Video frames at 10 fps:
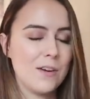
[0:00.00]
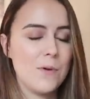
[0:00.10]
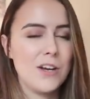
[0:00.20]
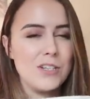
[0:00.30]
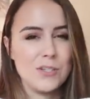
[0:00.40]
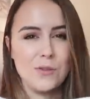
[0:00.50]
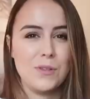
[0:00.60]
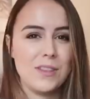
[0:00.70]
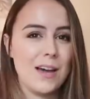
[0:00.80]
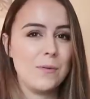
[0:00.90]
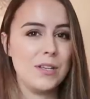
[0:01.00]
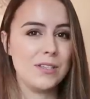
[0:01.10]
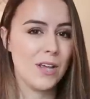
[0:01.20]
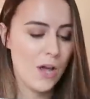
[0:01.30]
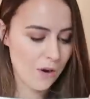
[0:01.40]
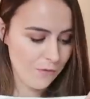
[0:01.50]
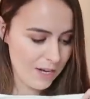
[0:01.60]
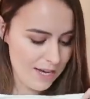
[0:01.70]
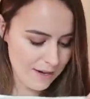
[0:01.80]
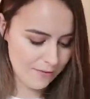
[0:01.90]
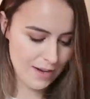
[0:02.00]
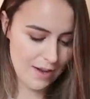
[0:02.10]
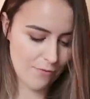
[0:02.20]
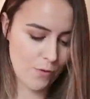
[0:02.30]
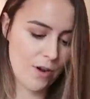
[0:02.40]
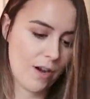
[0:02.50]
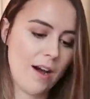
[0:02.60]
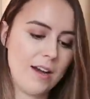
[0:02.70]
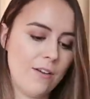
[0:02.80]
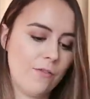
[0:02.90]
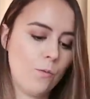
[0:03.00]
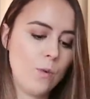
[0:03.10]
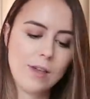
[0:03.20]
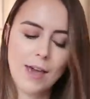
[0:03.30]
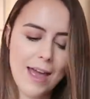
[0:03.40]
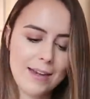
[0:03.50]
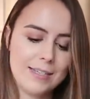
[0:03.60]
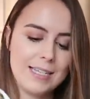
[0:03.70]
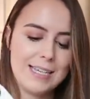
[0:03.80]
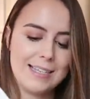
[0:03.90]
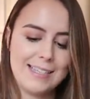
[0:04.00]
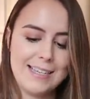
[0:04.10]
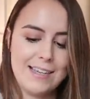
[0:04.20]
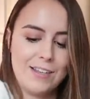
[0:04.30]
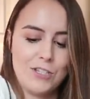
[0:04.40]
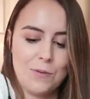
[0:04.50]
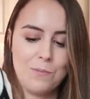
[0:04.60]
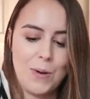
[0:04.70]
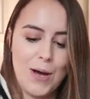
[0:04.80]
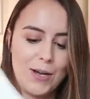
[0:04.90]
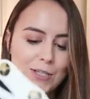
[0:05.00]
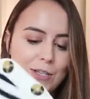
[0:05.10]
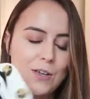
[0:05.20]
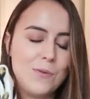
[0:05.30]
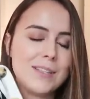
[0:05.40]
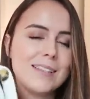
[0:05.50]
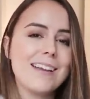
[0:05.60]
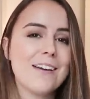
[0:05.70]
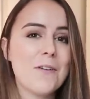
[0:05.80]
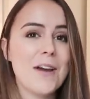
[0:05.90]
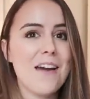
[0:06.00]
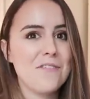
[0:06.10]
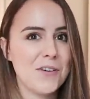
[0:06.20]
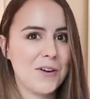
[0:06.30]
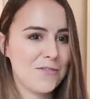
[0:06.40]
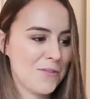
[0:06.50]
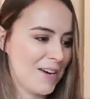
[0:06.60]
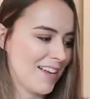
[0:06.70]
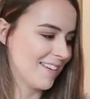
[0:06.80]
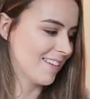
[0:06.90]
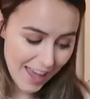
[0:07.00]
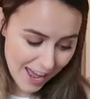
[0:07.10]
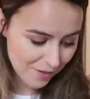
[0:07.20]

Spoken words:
So I just thought that that was really lovely for a kind of weekend easy jumper to sling on and feel comfortable in.